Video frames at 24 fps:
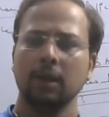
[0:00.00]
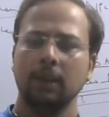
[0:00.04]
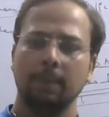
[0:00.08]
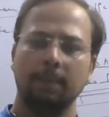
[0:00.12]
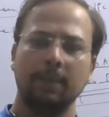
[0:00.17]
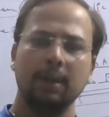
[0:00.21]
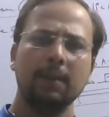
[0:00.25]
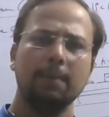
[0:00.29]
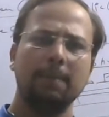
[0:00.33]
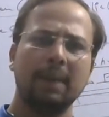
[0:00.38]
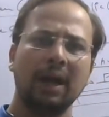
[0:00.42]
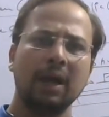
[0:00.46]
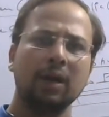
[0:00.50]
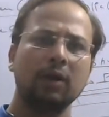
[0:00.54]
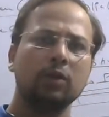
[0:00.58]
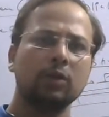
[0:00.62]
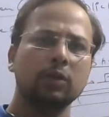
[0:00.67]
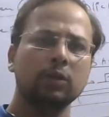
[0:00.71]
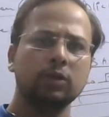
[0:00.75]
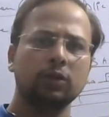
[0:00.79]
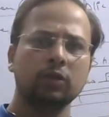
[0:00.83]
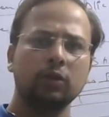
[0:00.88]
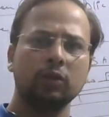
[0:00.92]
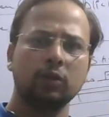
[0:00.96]
But bank
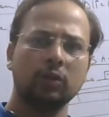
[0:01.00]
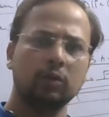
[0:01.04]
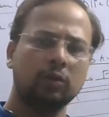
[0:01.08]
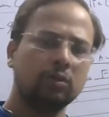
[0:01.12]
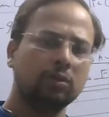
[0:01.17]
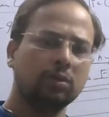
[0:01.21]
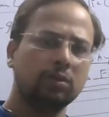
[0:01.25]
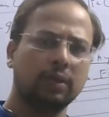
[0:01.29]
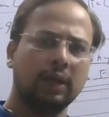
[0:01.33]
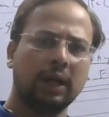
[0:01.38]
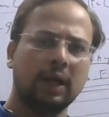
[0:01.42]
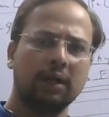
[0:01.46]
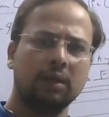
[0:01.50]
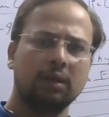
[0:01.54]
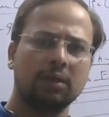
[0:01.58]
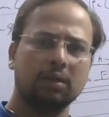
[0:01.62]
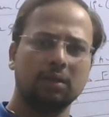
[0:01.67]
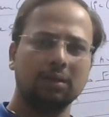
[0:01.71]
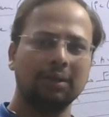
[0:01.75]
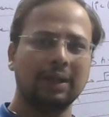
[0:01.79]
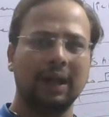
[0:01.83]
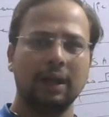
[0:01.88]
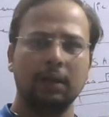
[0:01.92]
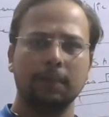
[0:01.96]
also know that
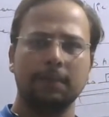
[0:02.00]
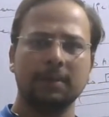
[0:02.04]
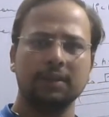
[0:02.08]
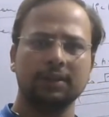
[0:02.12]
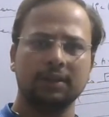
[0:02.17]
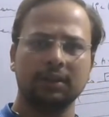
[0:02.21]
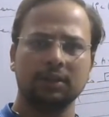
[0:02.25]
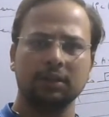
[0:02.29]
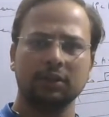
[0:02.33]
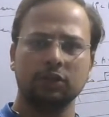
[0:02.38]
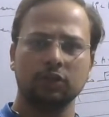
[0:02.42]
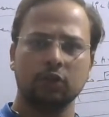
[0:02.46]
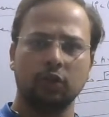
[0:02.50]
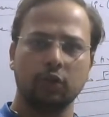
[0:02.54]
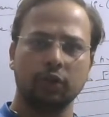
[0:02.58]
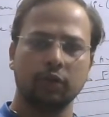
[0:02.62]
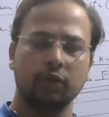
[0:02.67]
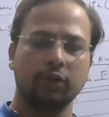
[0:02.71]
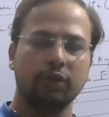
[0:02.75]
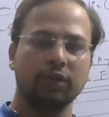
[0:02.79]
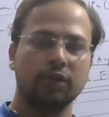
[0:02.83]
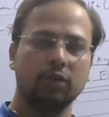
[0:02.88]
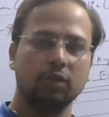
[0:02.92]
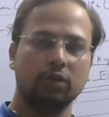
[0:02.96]
that person is not
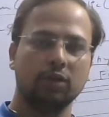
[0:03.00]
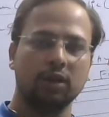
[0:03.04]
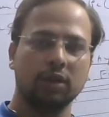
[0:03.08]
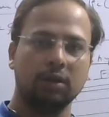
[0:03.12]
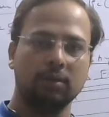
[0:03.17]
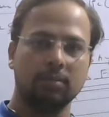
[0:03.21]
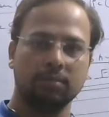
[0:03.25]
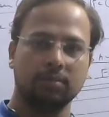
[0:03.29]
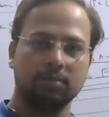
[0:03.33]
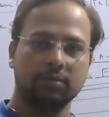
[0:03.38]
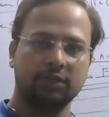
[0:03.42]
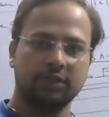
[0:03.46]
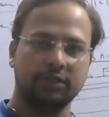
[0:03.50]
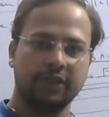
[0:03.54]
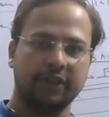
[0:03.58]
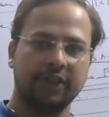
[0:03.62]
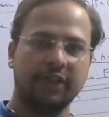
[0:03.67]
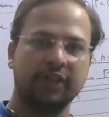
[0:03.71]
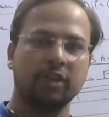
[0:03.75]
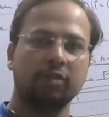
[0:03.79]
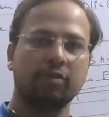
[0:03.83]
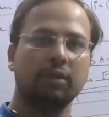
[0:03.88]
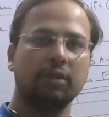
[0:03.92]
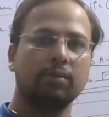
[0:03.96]
going to come
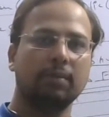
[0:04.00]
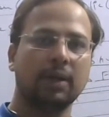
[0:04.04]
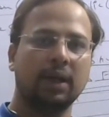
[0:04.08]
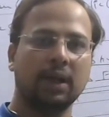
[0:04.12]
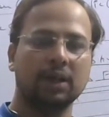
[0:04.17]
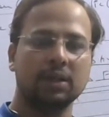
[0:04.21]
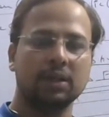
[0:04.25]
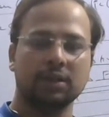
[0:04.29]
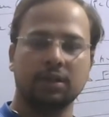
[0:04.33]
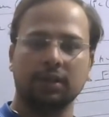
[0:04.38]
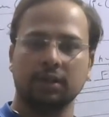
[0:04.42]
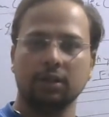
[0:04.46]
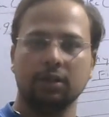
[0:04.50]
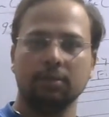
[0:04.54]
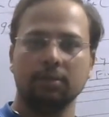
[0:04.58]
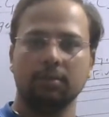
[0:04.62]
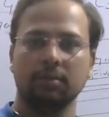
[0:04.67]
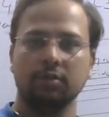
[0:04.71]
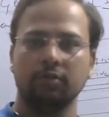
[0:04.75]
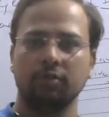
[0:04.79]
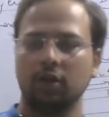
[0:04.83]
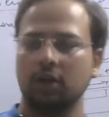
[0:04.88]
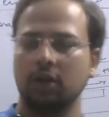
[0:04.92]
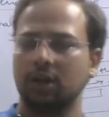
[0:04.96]
straight away by asking
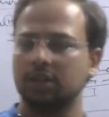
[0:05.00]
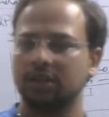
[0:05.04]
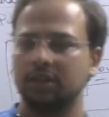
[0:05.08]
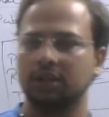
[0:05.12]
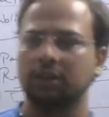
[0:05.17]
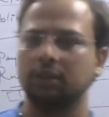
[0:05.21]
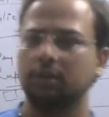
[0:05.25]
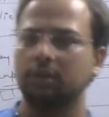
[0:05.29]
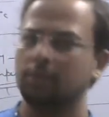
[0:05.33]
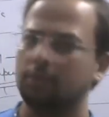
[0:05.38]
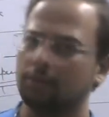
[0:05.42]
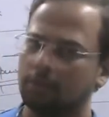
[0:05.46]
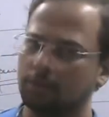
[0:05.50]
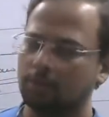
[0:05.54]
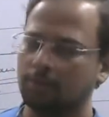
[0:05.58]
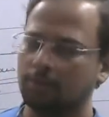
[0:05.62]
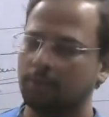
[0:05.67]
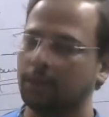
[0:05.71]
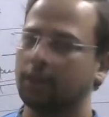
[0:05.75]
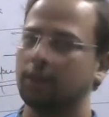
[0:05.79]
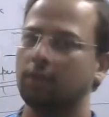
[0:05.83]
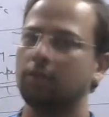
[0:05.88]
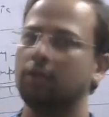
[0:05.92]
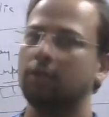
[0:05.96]
the
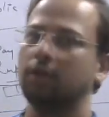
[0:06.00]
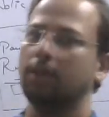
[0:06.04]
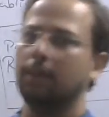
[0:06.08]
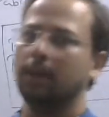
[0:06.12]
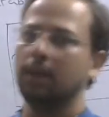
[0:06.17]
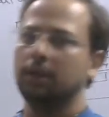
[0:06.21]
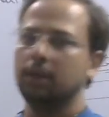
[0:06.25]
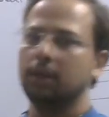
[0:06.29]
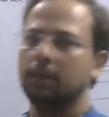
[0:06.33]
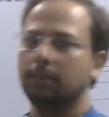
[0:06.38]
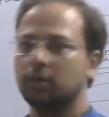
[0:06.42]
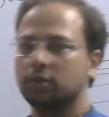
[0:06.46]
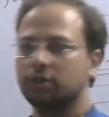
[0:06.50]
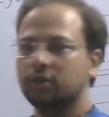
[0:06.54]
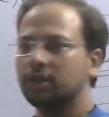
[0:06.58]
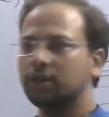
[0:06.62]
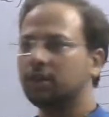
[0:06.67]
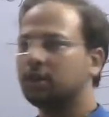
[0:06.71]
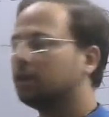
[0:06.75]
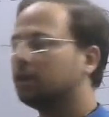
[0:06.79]
money of demand deposit,